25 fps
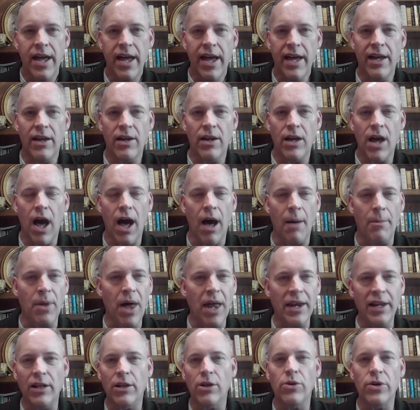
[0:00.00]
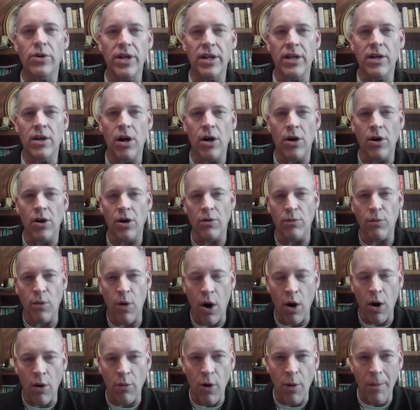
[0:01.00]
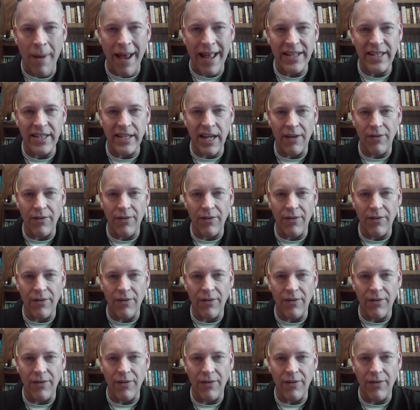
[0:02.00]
and not including her romance